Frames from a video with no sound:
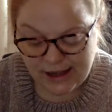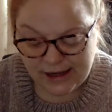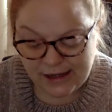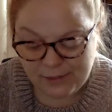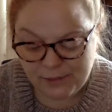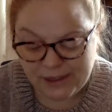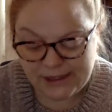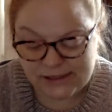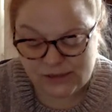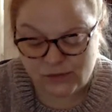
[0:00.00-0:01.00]
in a
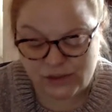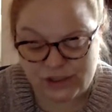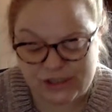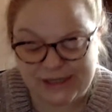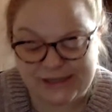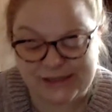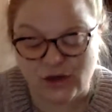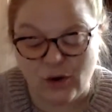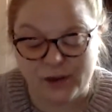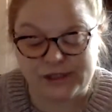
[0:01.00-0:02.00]
place where she is
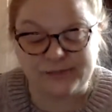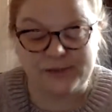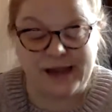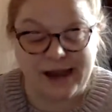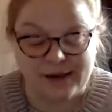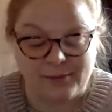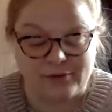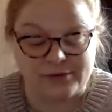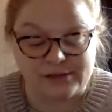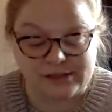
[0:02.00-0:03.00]
going to be
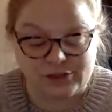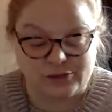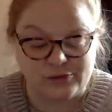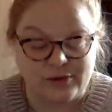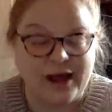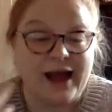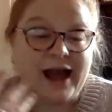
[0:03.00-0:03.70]
able to